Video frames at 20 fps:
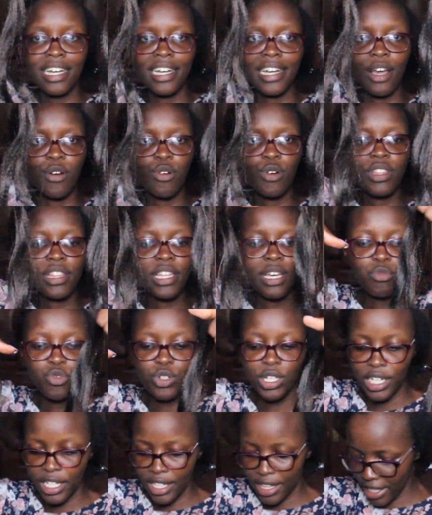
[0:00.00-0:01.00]
I want them
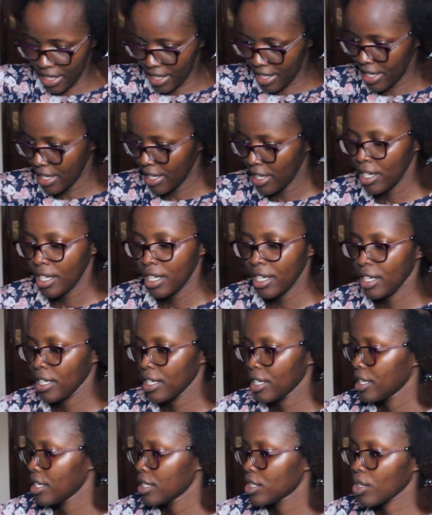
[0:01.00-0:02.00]
really thick.
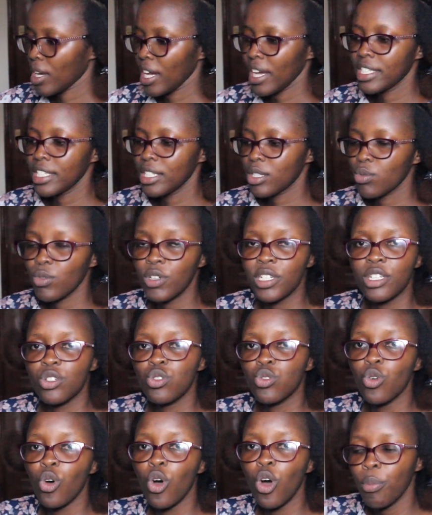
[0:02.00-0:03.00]
So I just wanted
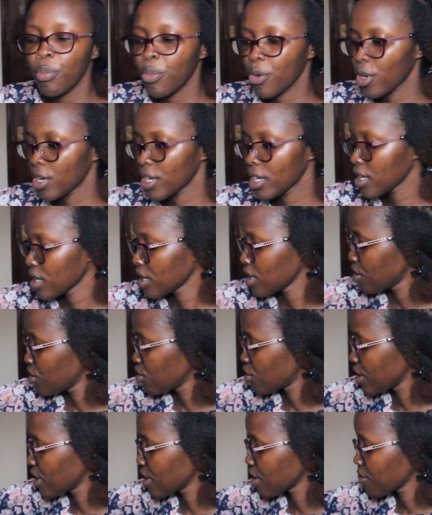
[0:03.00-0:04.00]
to hop on
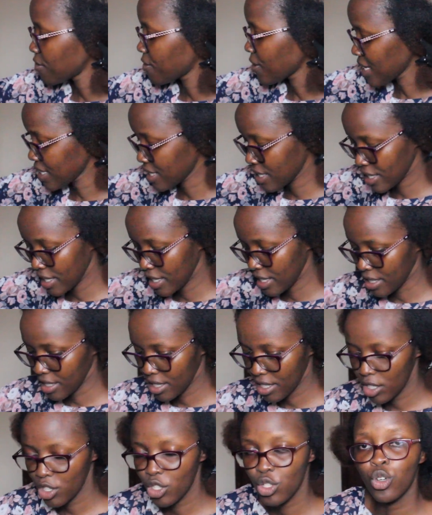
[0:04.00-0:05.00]
real fast and
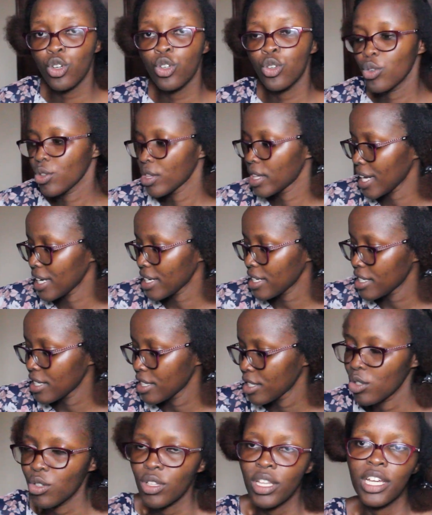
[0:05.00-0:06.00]
show you that,
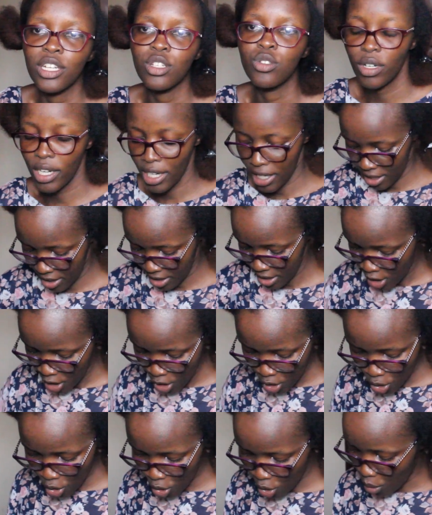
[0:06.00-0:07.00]
so that you can
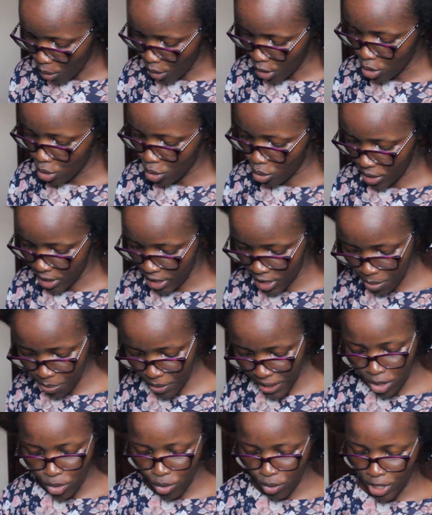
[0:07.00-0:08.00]
know what to
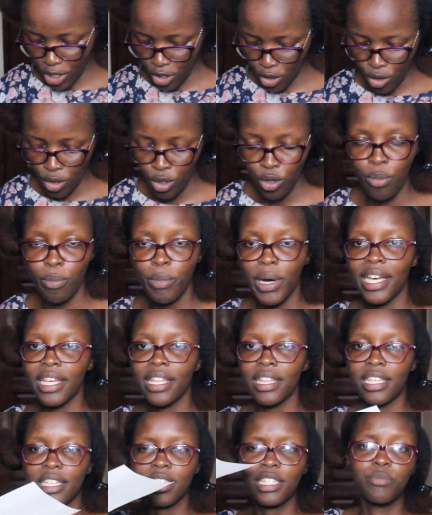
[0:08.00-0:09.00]
expect when you're
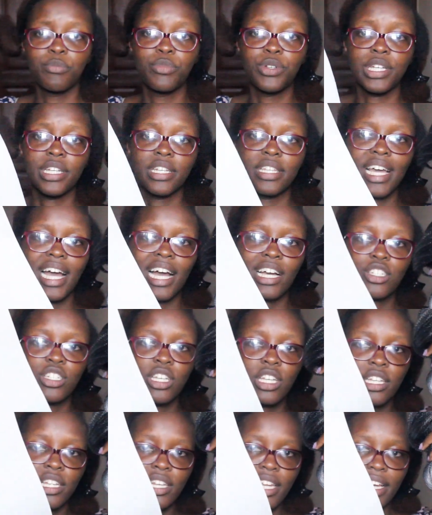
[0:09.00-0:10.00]
buying this braid. They're
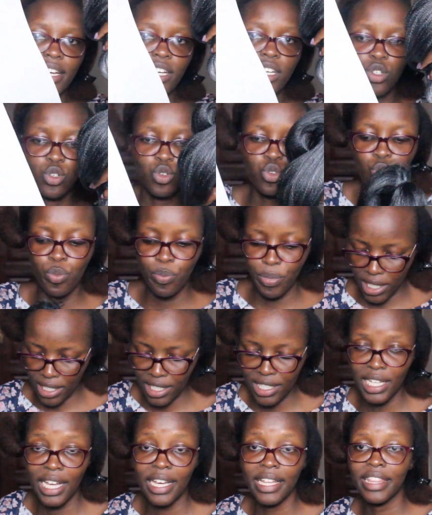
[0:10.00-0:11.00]
actually like 2
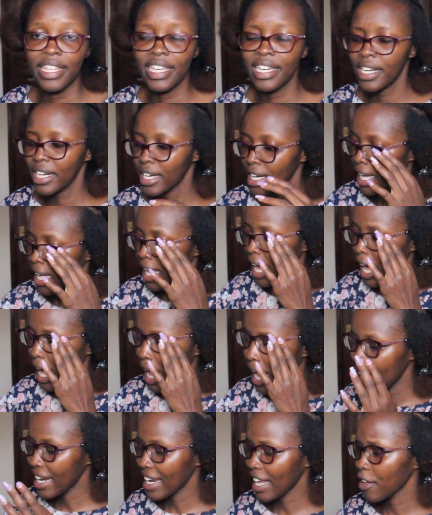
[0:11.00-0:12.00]
packs, I think,
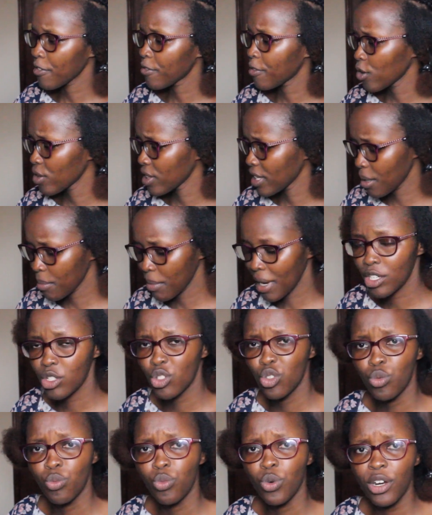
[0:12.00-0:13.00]
and I found them at
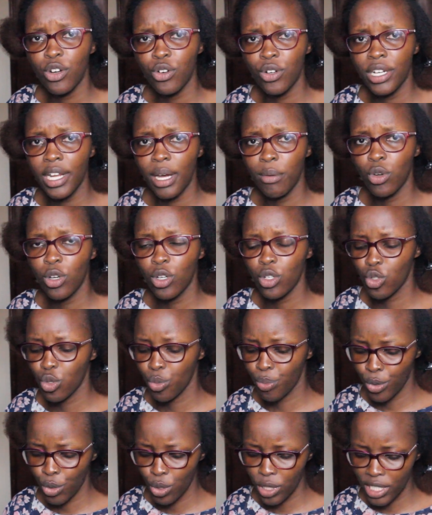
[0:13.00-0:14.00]
Dubois. I'm going to
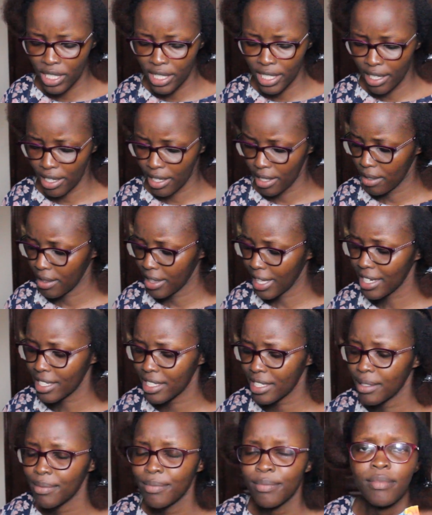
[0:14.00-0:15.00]
put
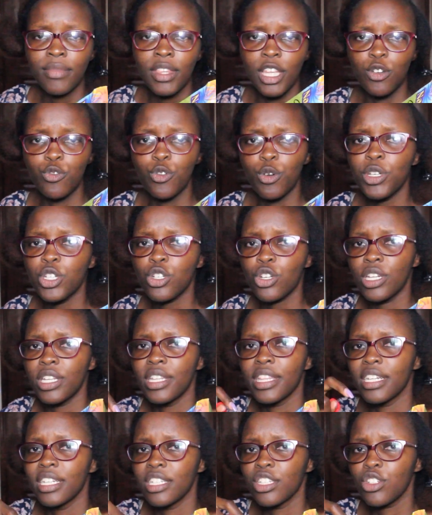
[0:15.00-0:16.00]
that information in
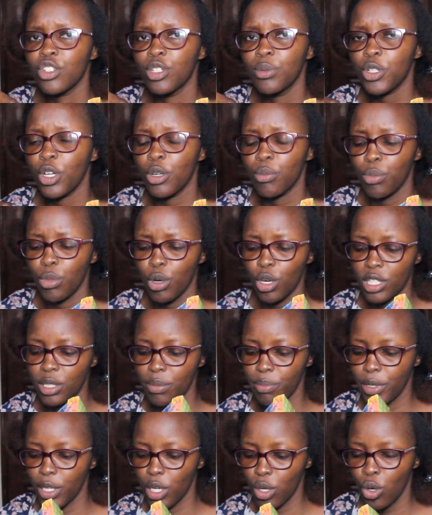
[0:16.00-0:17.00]
the description box
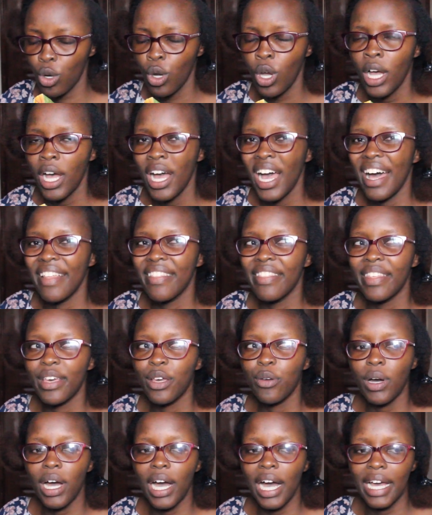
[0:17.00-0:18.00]
below, and they
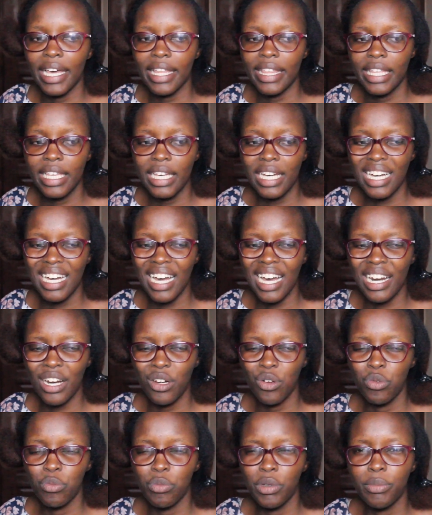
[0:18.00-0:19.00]
were, I think,
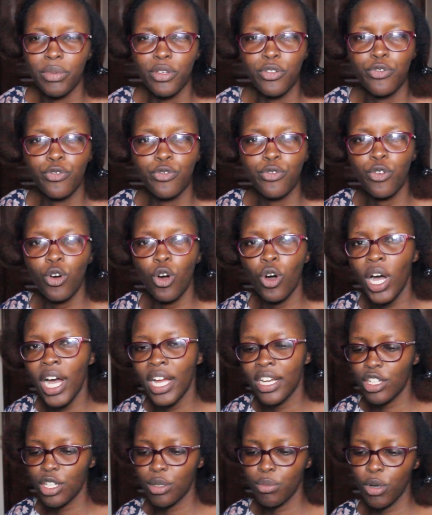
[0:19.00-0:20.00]
around maybe
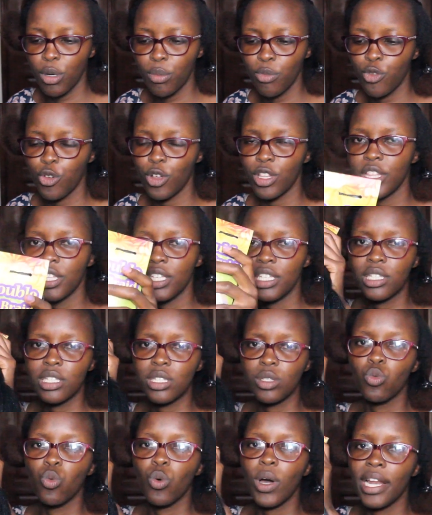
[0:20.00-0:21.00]
400 bob for this
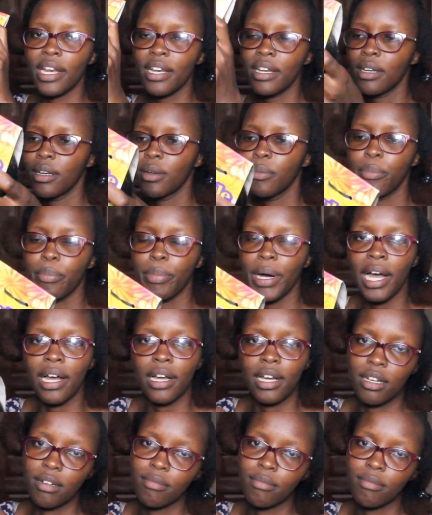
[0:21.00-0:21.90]
one pack.